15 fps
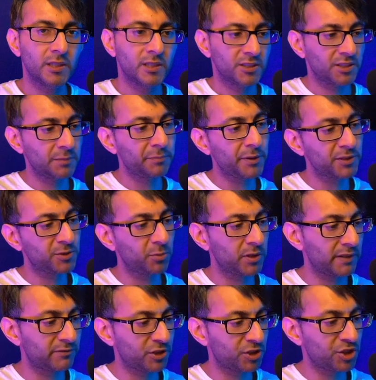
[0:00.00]
So the bottom one
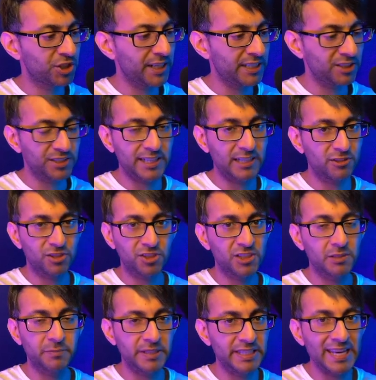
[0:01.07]
I've just changed now just
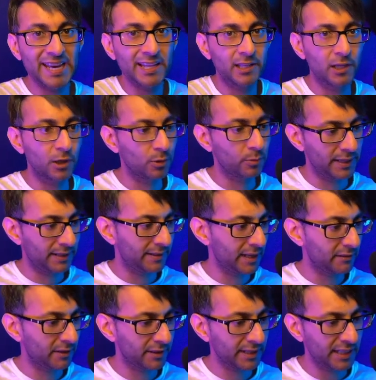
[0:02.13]
to be hello in
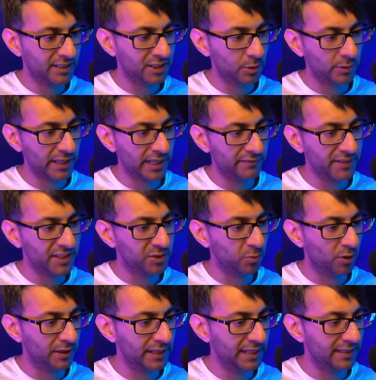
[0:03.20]
there, okay? So we have this
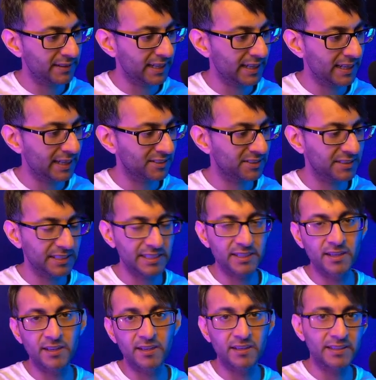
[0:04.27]
one here that has the,
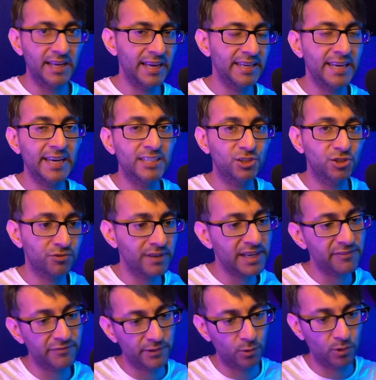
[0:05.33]
uh, the
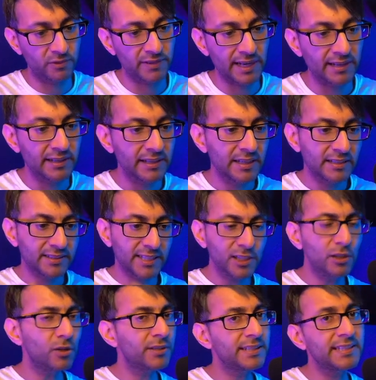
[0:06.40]
href and all of that. Now you're
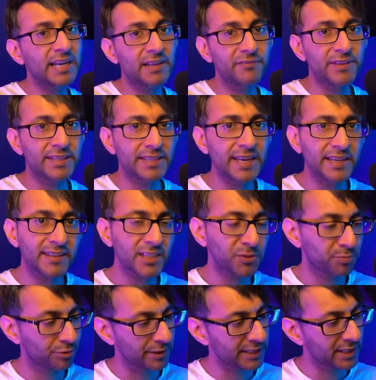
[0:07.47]
looking at it thinking, hey, that's
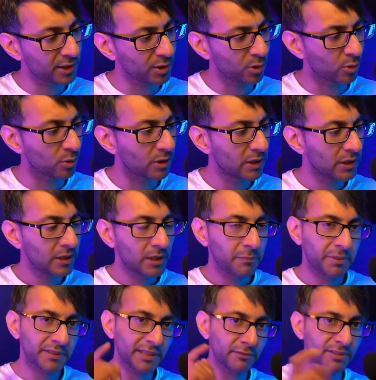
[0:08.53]
pretty cool.
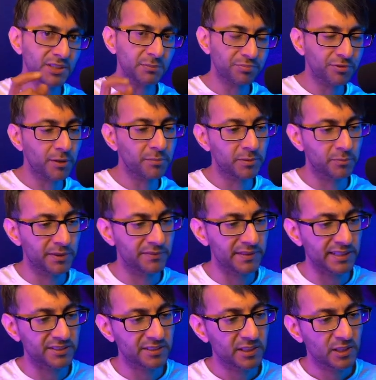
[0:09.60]
But there is a problem with
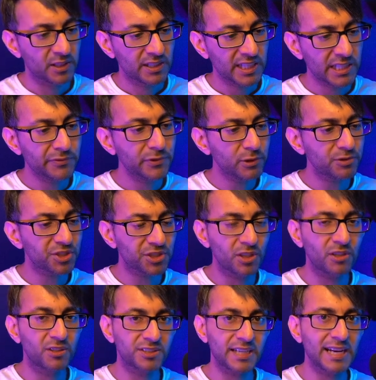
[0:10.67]
this. If you
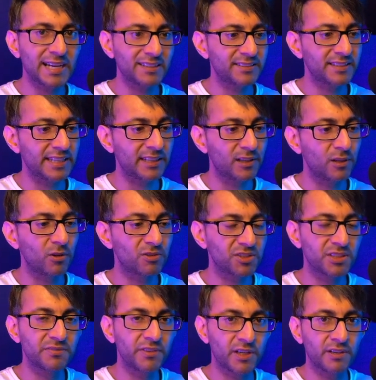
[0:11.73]
start to add in lots
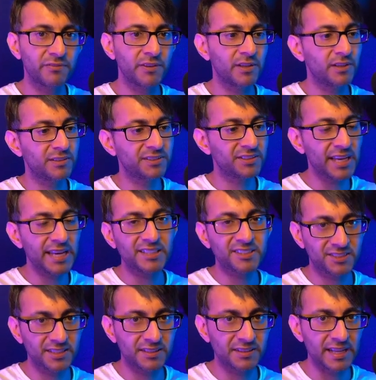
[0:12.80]
of other
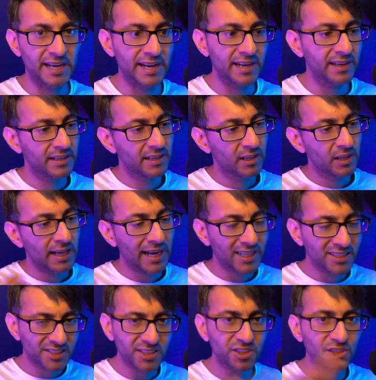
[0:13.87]
text in there,
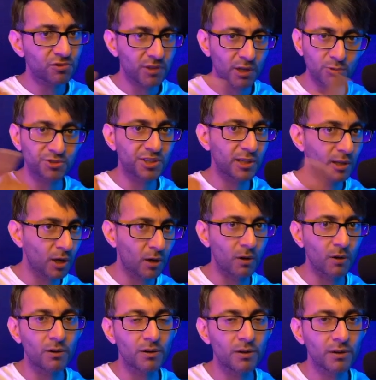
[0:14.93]
as it scrolls
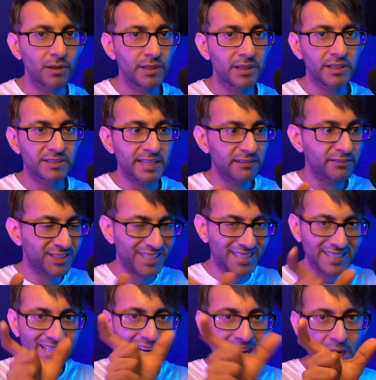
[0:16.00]
along, there is a
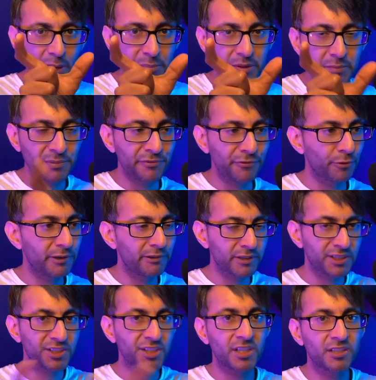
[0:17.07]
gap before it
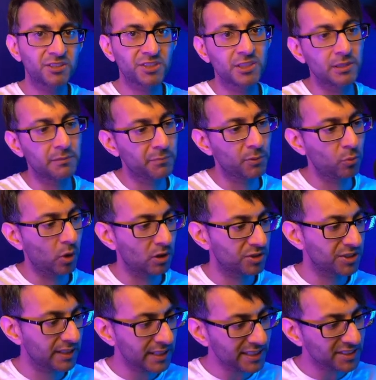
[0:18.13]
returns to number one.
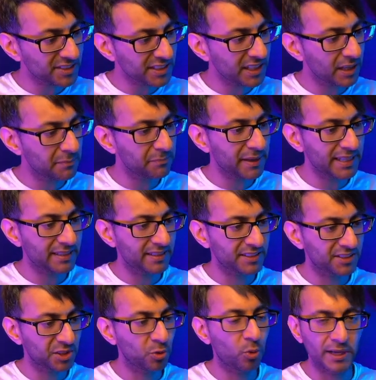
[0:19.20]
So let's say I make
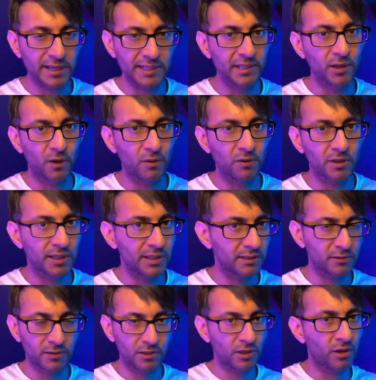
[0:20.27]
this quite long
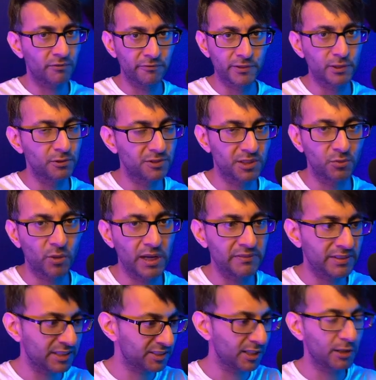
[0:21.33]
and convoluted, whatever,
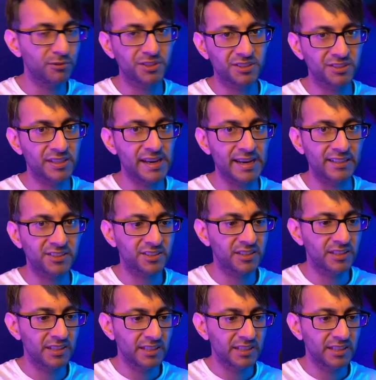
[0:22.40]
there's loads of text.